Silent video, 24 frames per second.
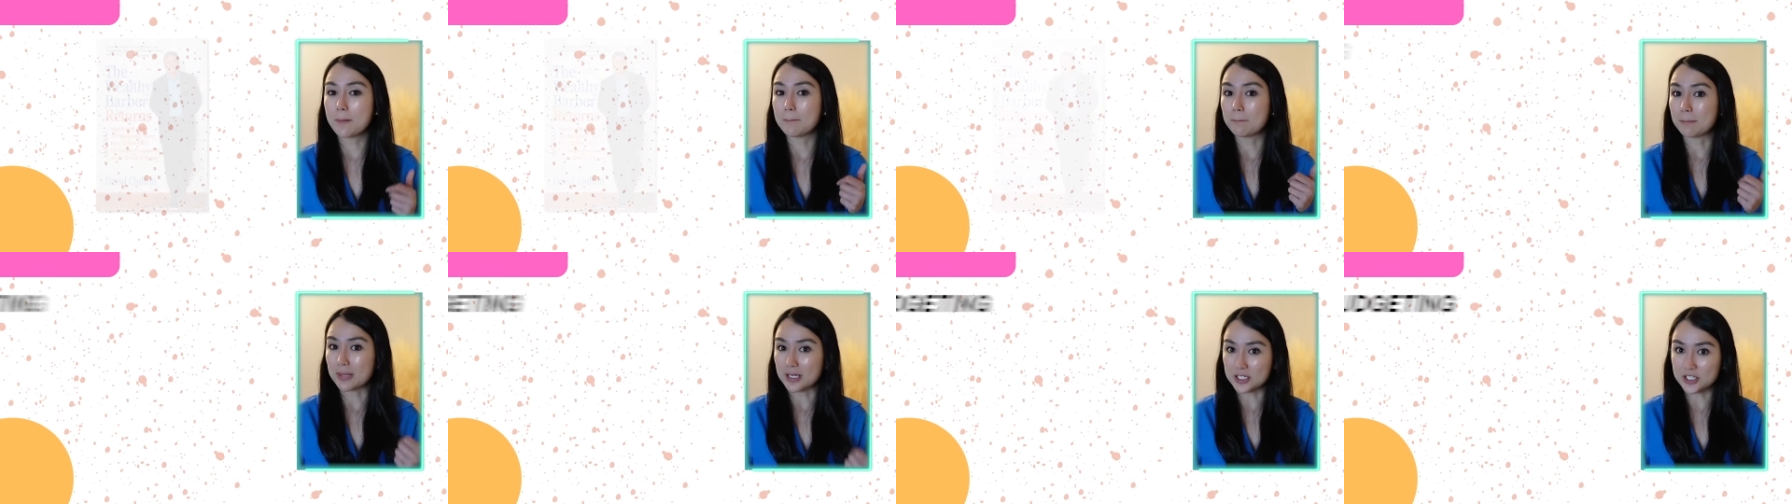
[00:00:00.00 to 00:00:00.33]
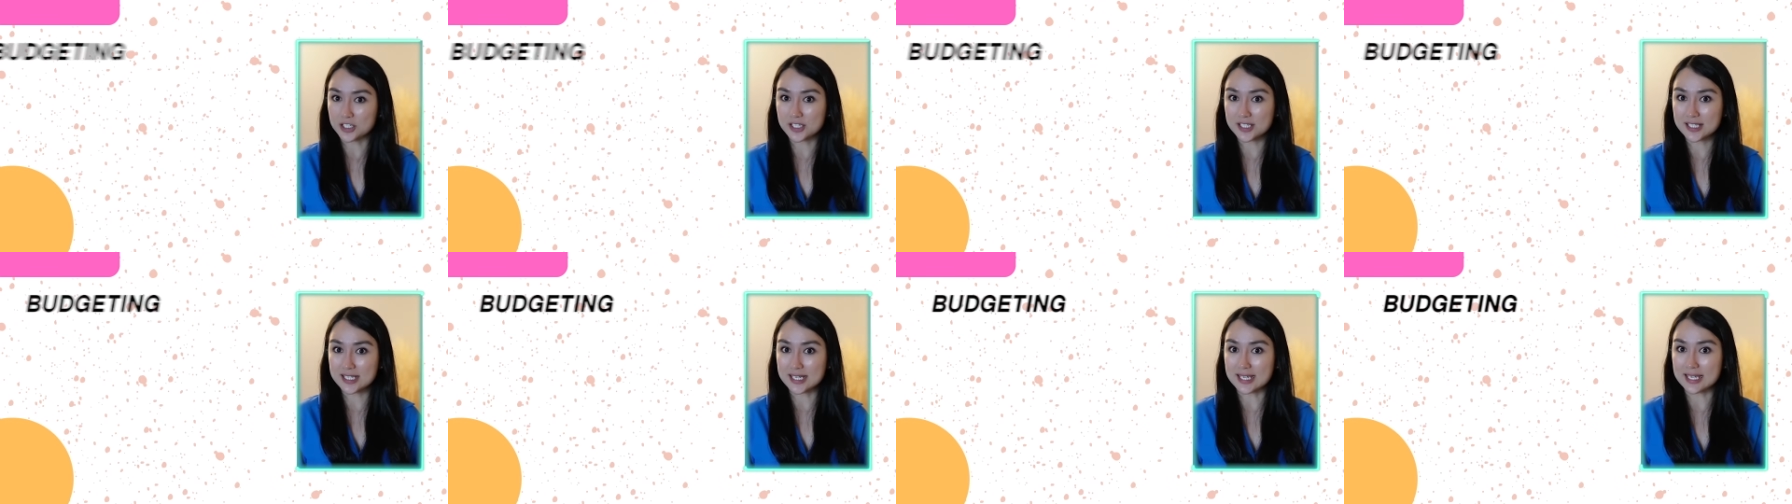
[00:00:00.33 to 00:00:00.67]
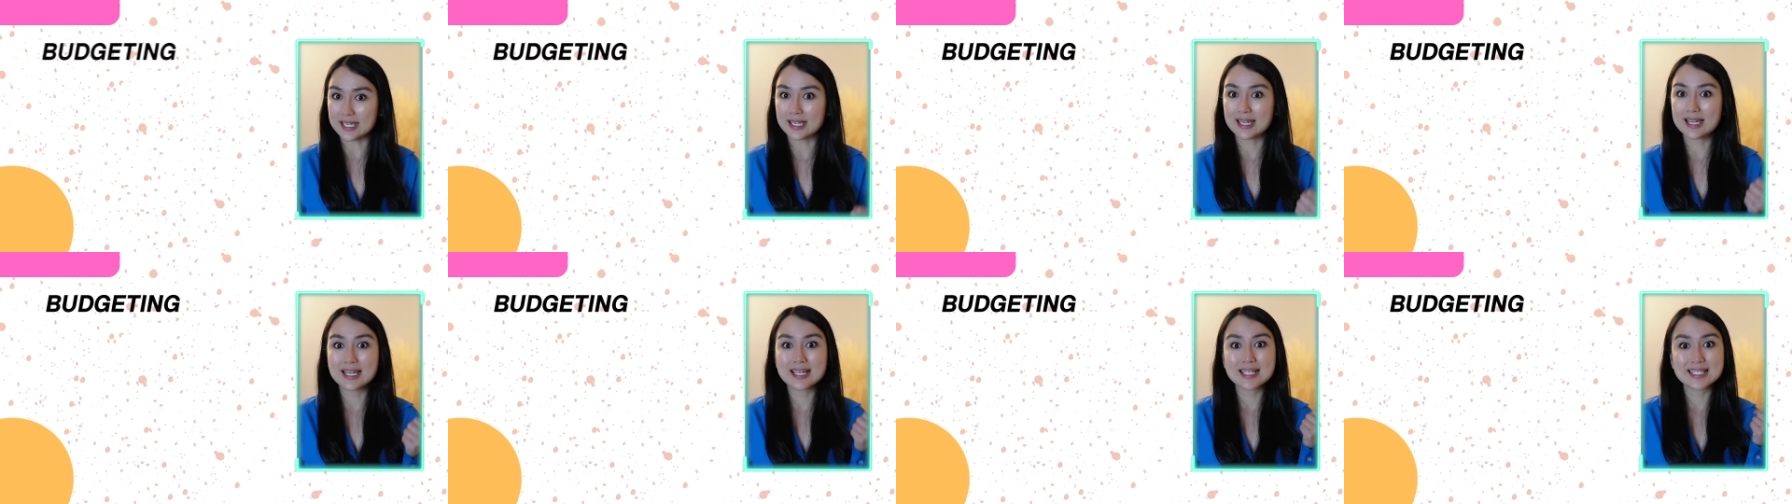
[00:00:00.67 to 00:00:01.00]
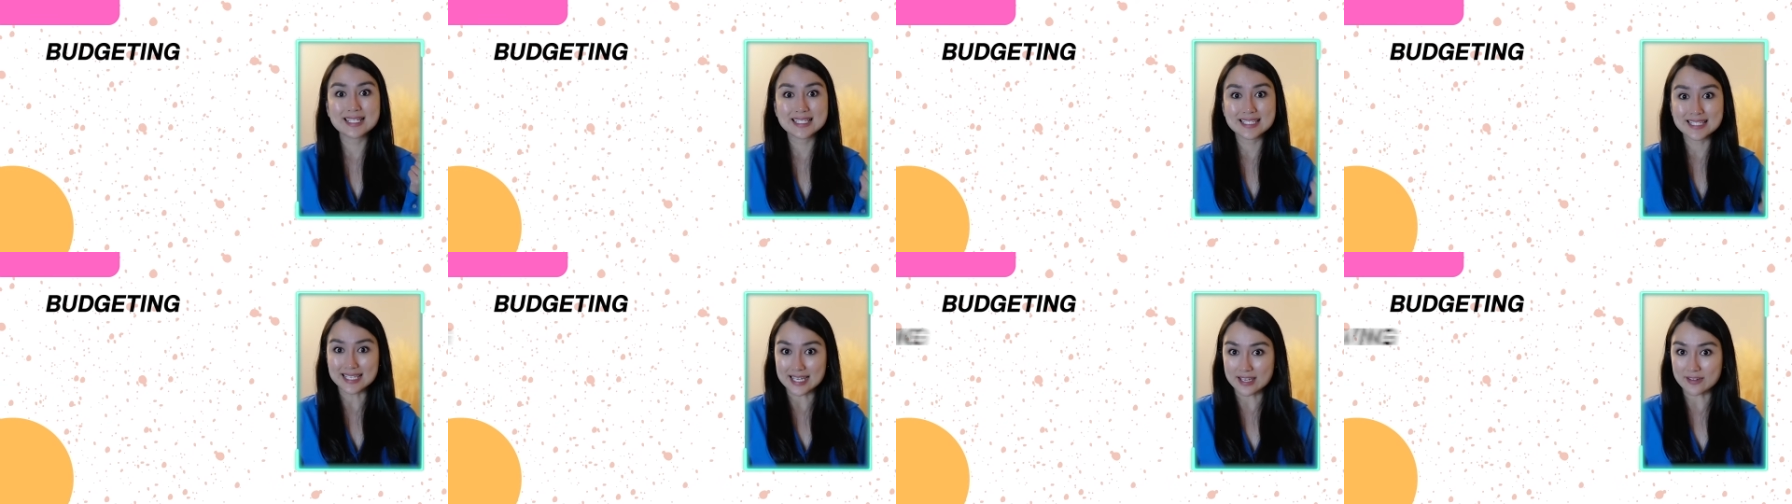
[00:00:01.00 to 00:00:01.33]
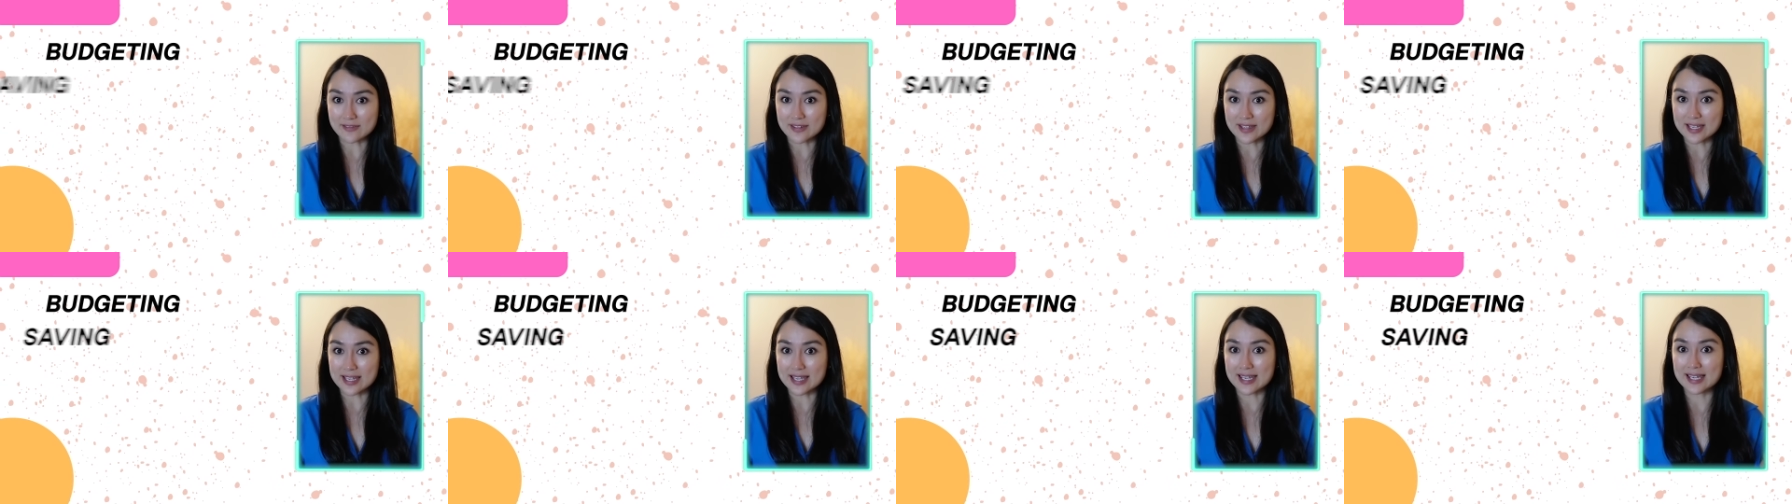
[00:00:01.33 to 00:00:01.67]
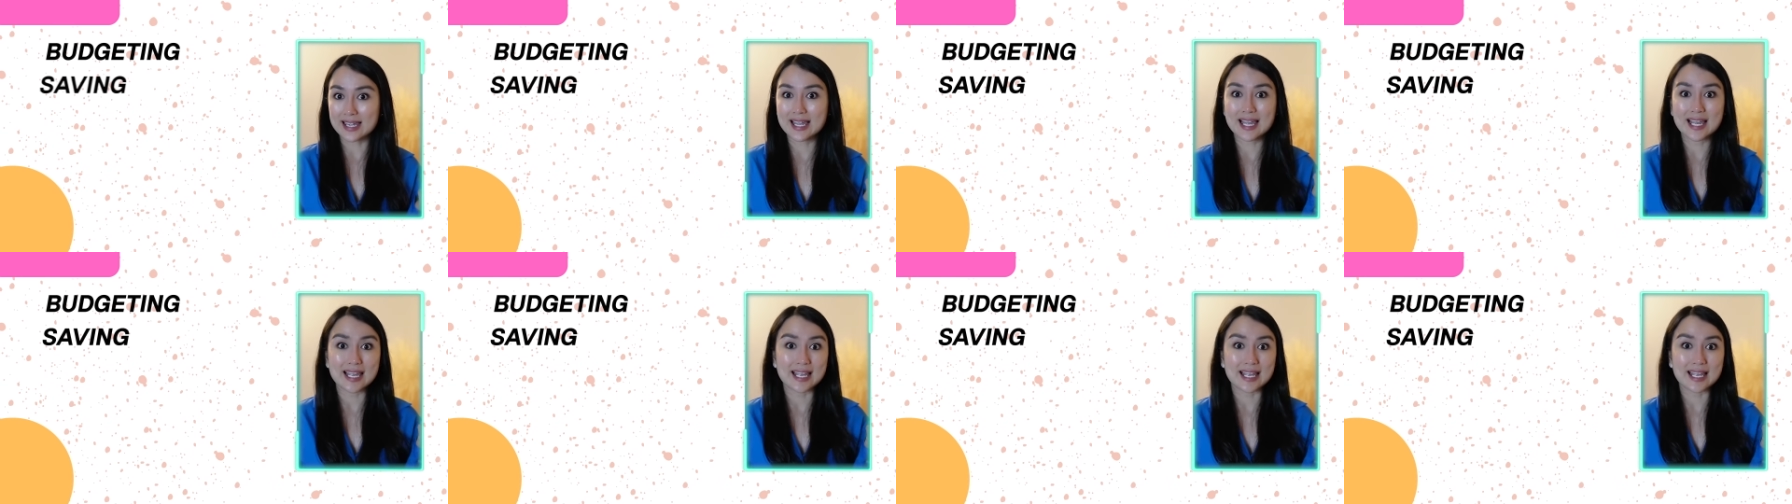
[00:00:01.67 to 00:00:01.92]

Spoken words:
budgeting, saving,